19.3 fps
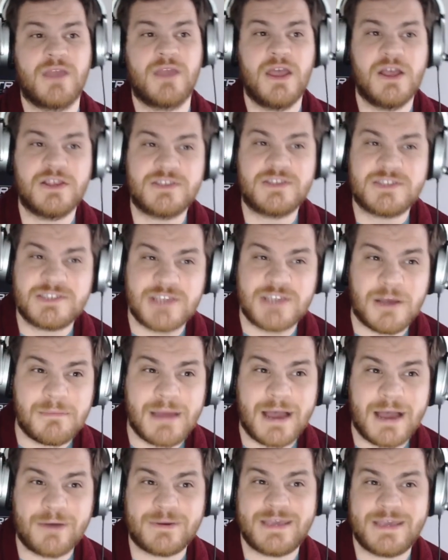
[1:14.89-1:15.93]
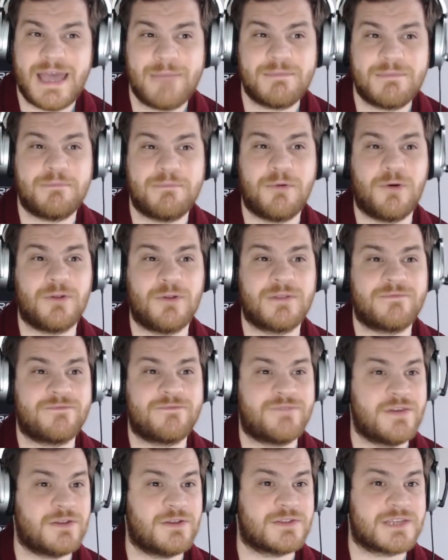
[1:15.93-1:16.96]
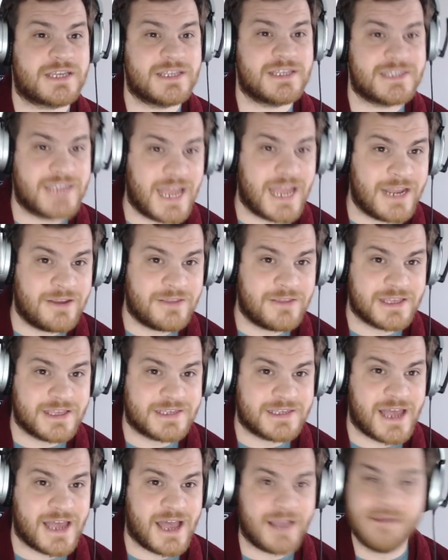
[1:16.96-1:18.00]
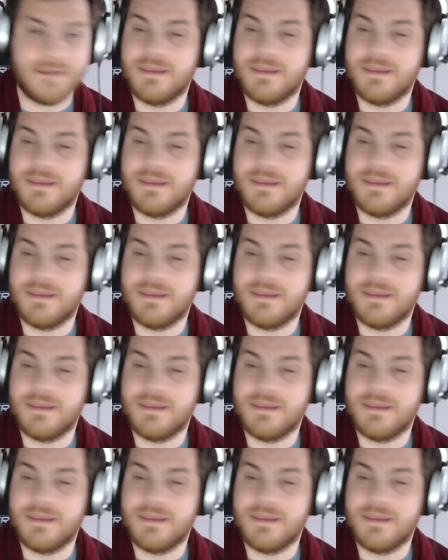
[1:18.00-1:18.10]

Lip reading: Somehow kept the ball in field to continue the attack,